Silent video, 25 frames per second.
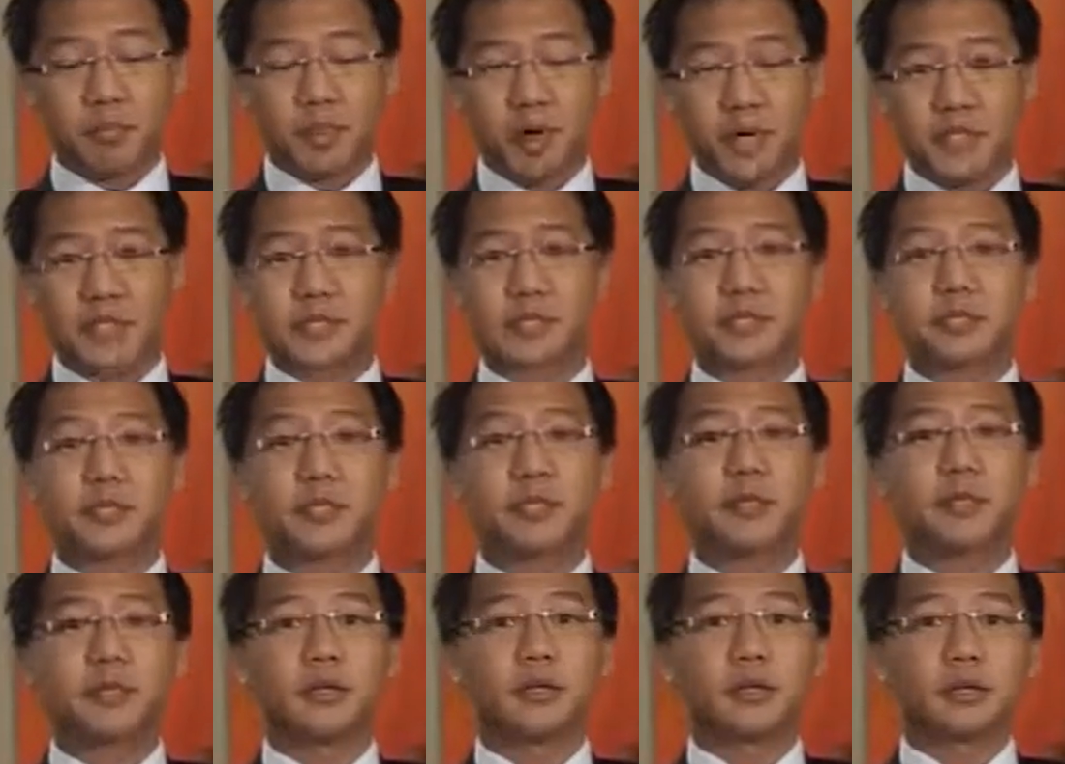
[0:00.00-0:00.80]

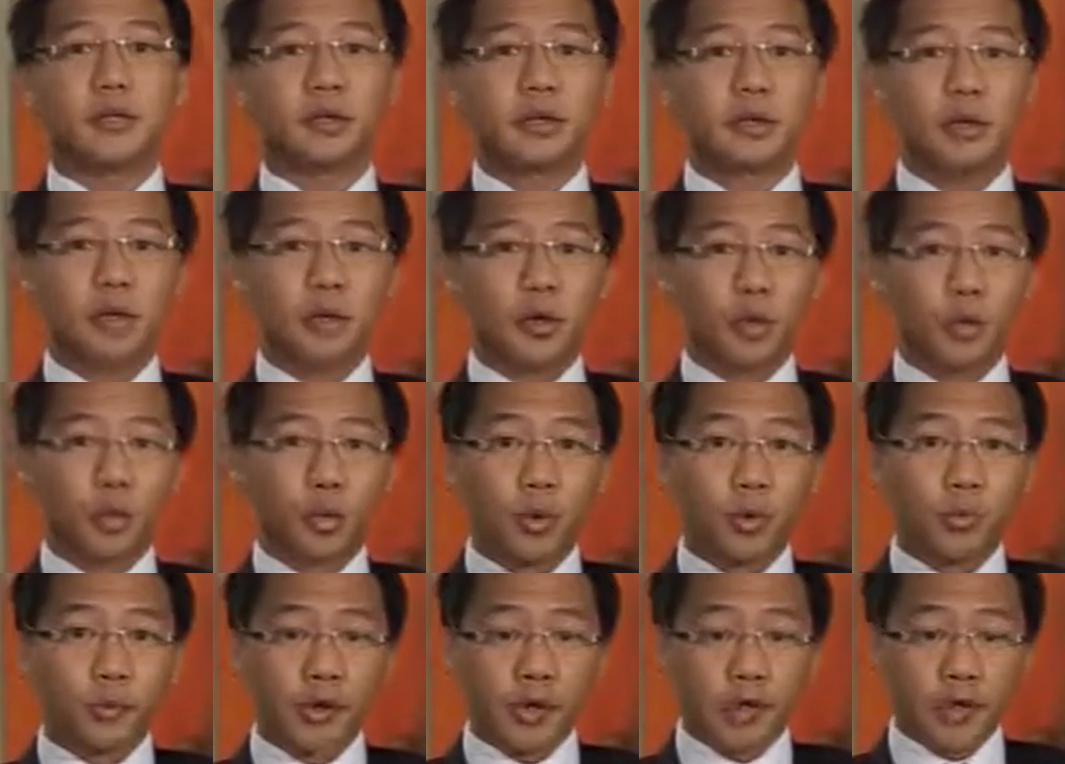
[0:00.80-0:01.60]
But
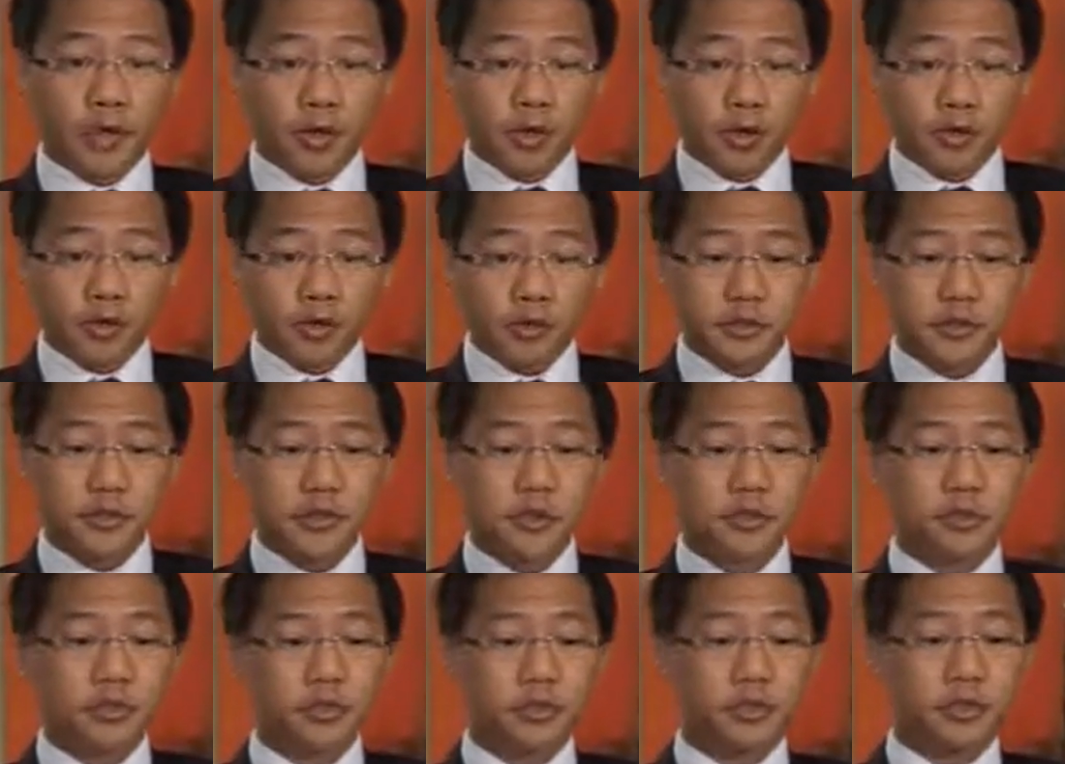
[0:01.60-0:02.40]
we will
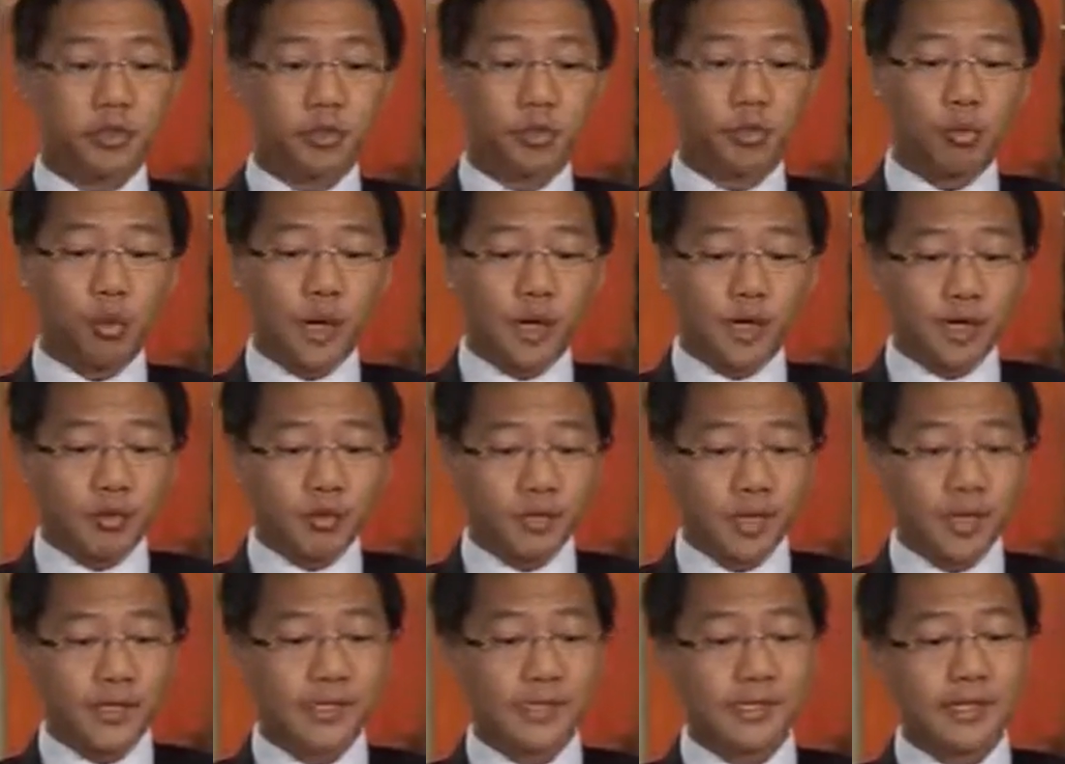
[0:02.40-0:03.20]
not
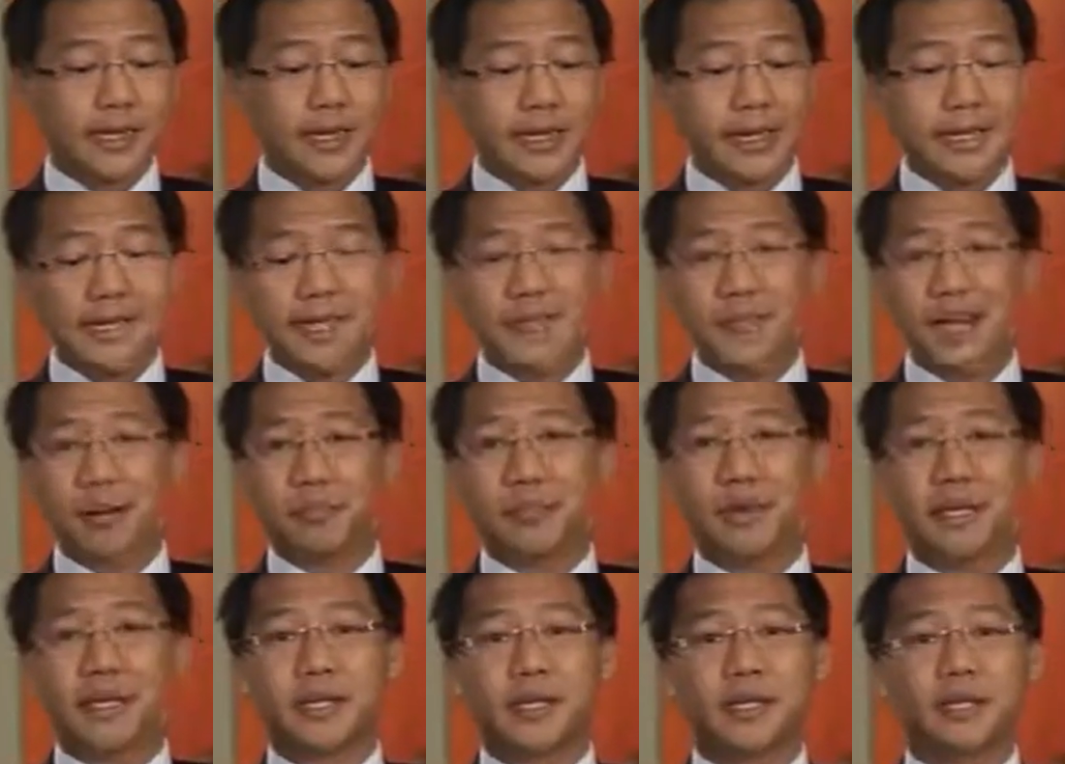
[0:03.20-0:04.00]
recommend any
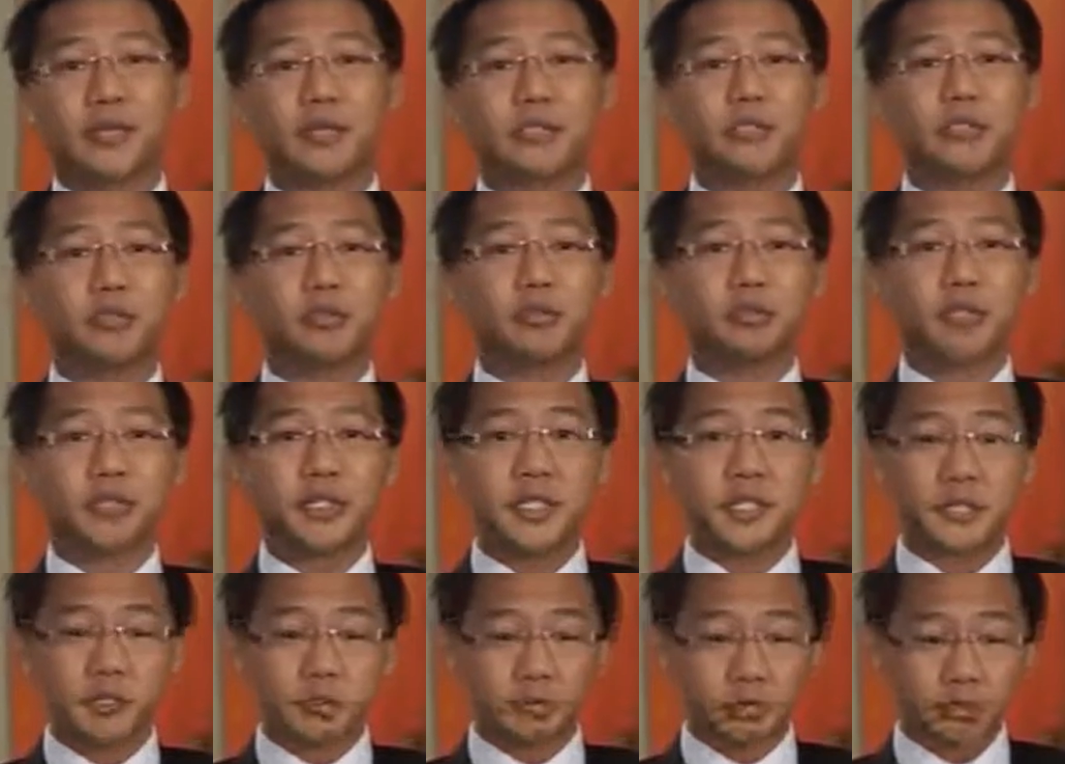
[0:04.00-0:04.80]
applicant to
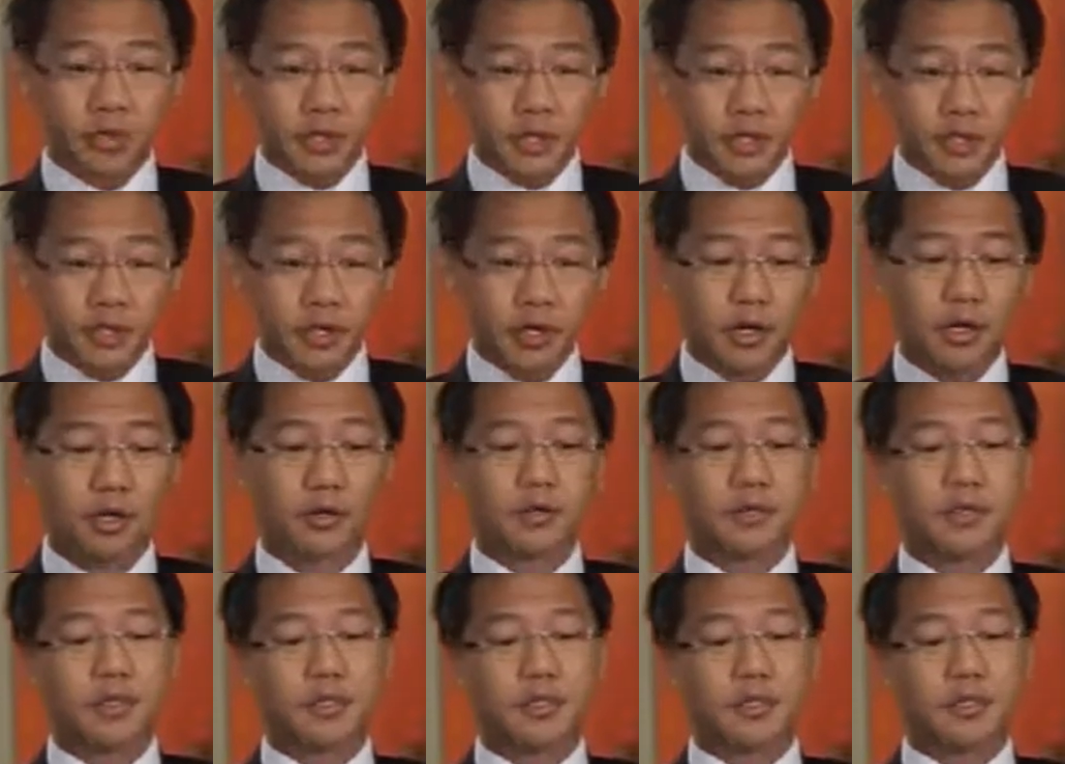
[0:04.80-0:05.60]

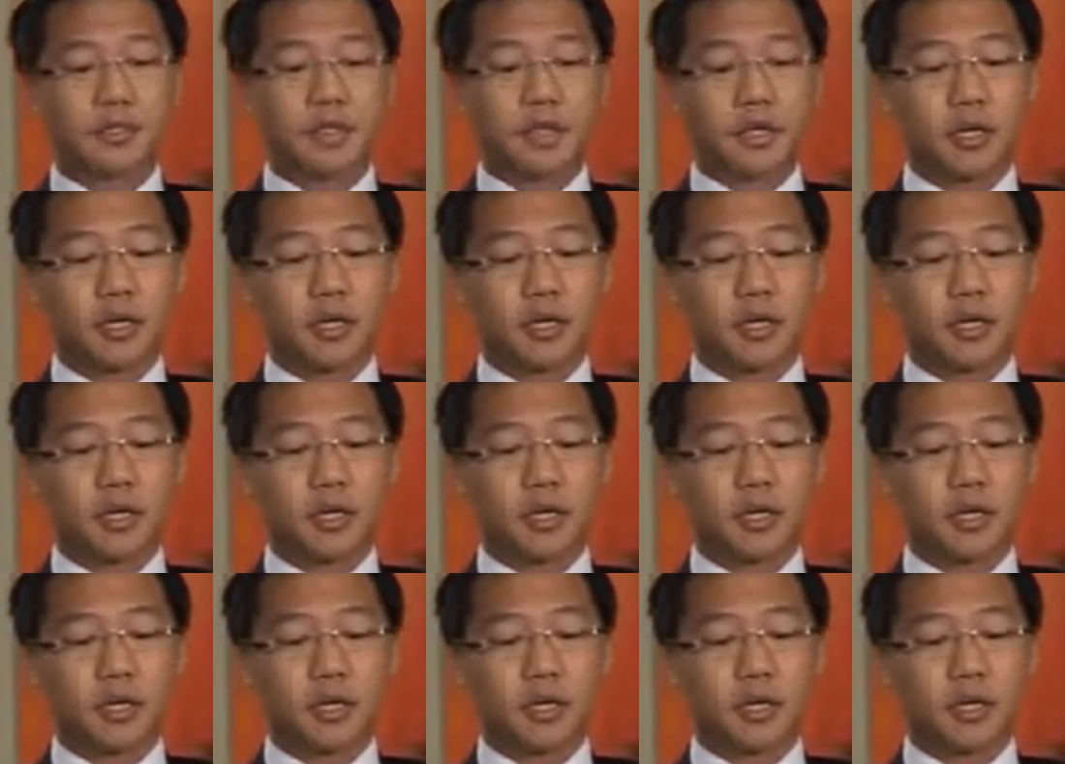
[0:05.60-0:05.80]
disregard